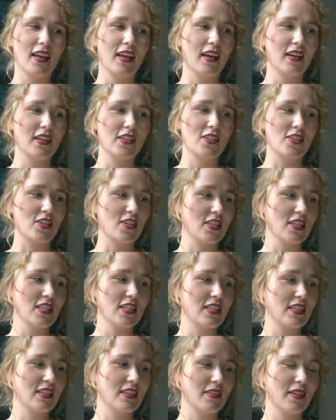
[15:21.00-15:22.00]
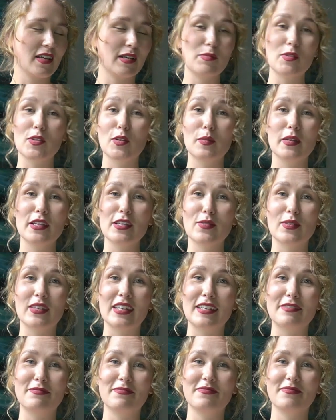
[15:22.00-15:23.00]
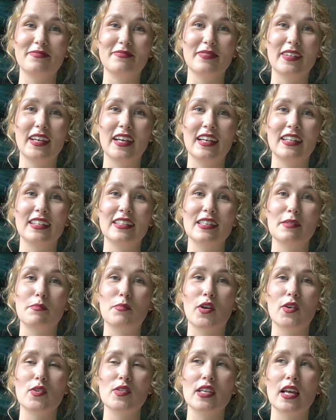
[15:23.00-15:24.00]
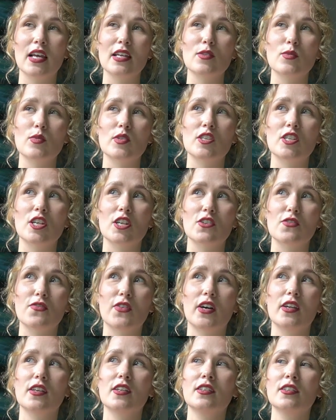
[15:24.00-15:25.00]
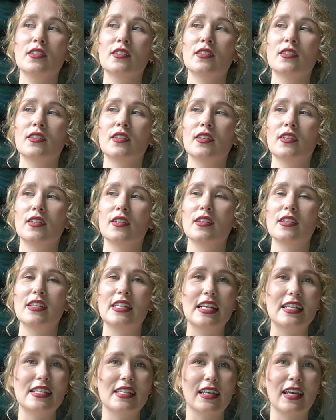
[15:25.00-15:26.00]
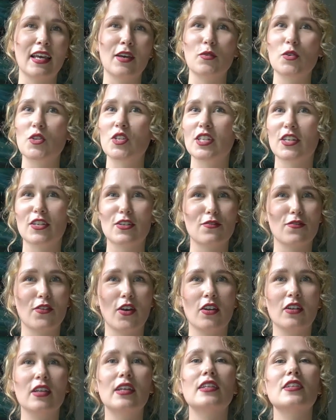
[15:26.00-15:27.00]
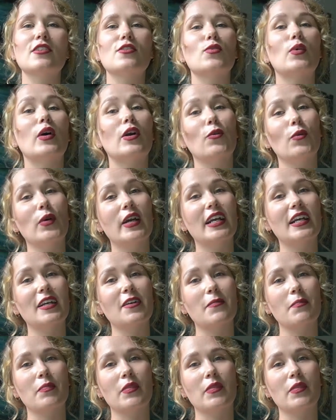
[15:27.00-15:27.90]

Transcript: I'm so pleased with it. And the process was such fun. Knitting it was such fun, and it's quite quick.